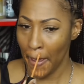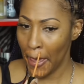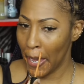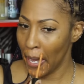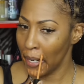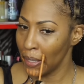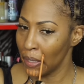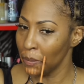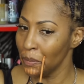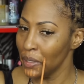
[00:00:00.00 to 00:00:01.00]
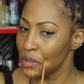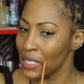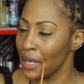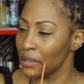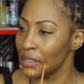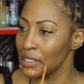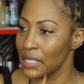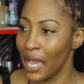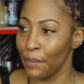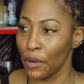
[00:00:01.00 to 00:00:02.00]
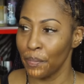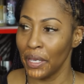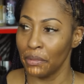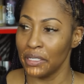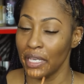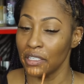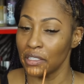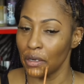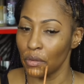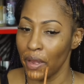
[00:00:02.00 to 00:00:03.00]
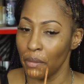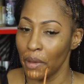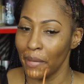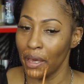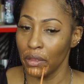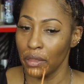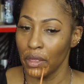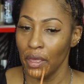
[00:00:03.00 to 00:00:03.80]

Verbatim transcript: it kind of mutes out this hyperpigmentation around my mouth.